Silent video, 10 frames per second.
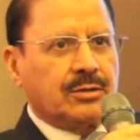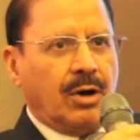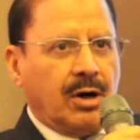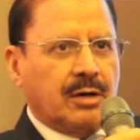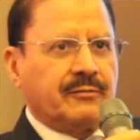
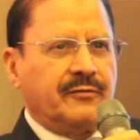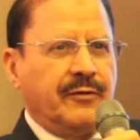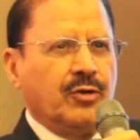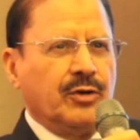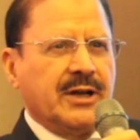thought
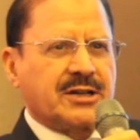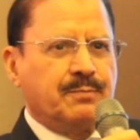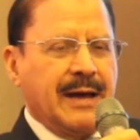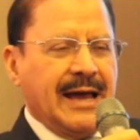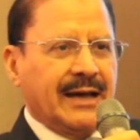few years
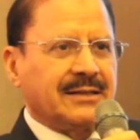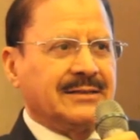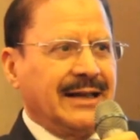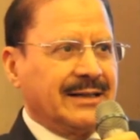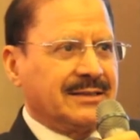back
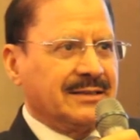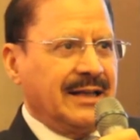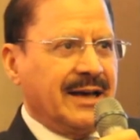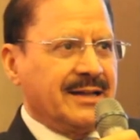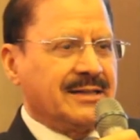that
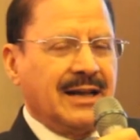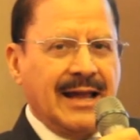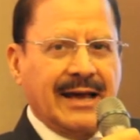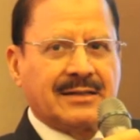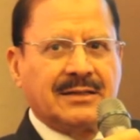there is a
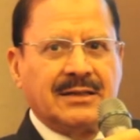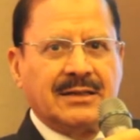lack